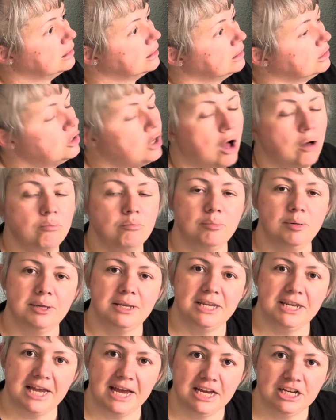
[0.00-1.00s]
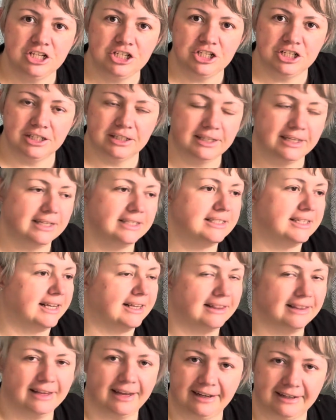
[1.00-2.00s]
Combination knitting.
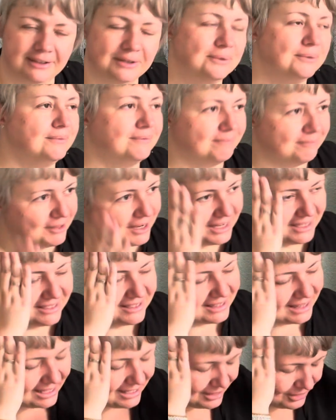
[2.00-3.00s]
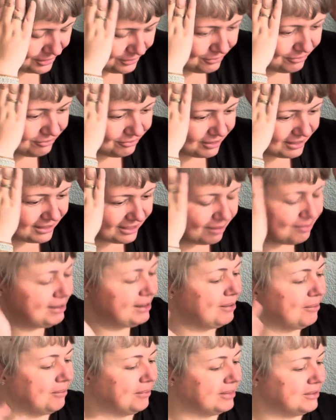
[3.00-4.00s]
Thank you. Great. Thank you for coming
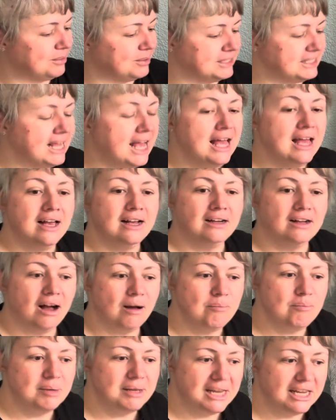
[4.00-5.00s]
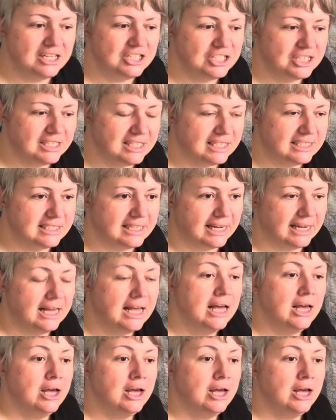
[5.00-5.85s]
up with the word combination knitting.